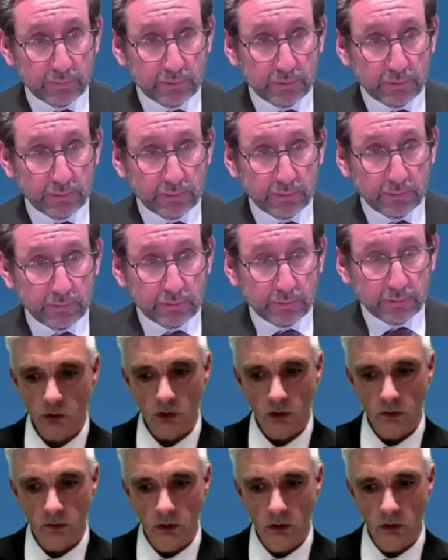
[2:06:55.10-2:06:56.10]
Because
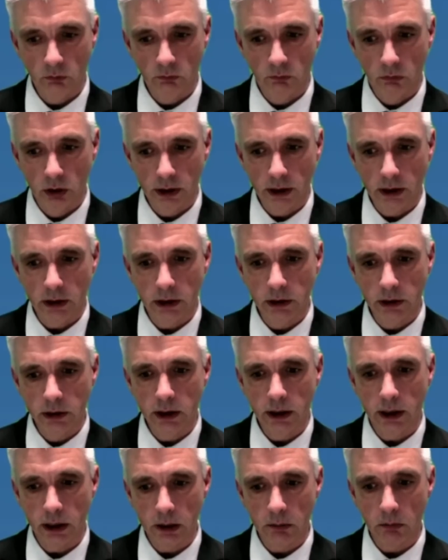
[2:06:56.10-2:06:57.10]
if you read in
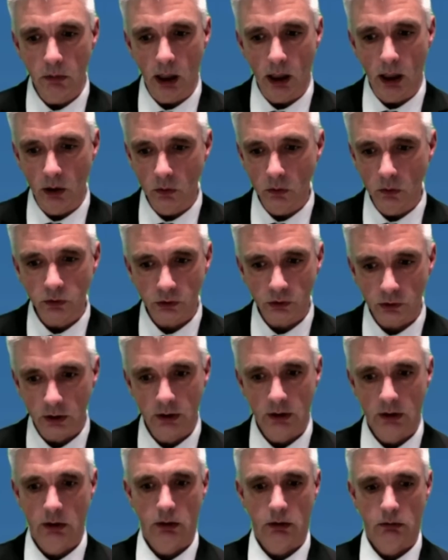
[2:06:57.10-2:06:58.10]
the emails,
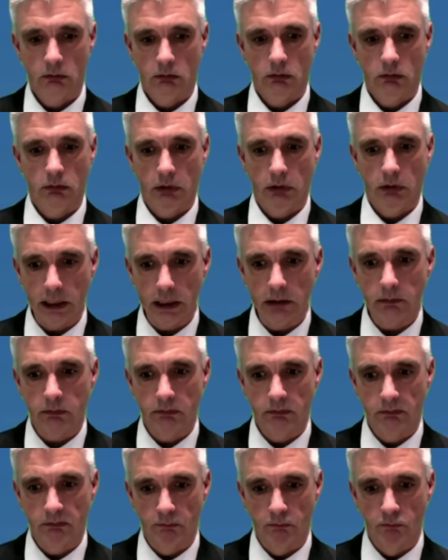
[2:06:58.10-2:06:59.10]
he
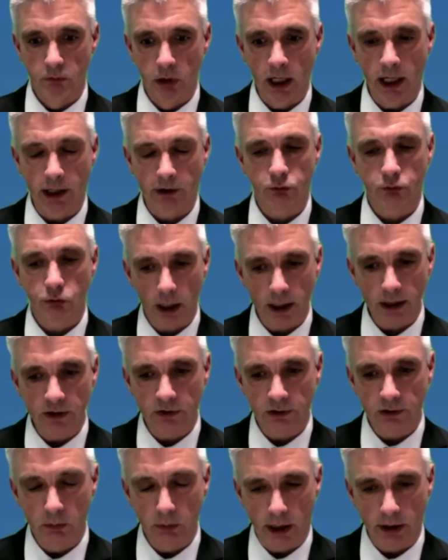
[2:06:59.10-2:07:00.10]
has raised
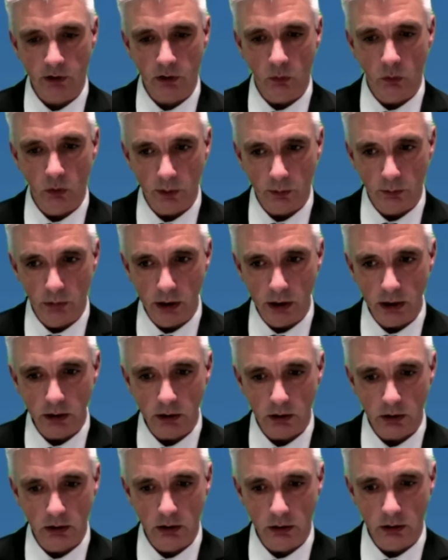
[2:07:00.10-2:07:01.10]
the matter with me
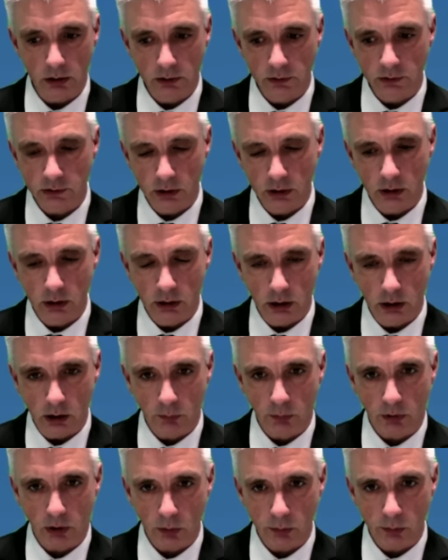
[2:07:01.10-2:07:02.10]
and considered it
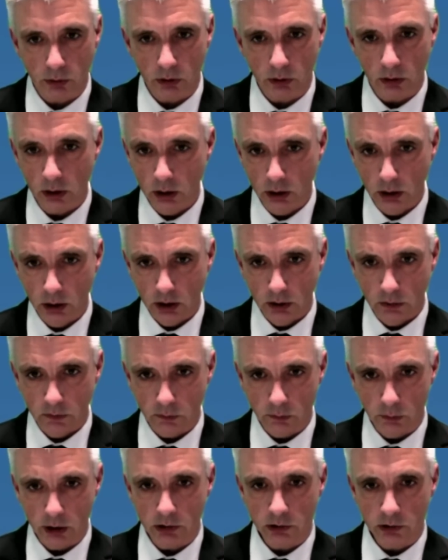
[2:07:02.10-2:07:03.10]
appropriate for
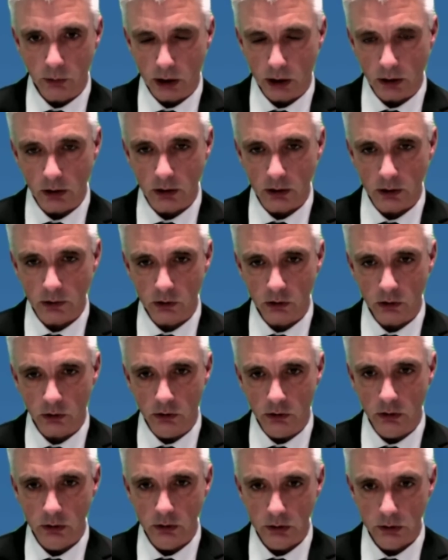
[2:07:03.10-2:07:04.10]
me to make the
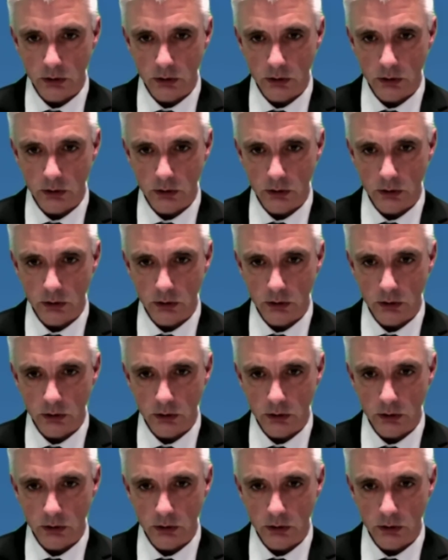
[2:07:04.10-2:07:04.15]
decision.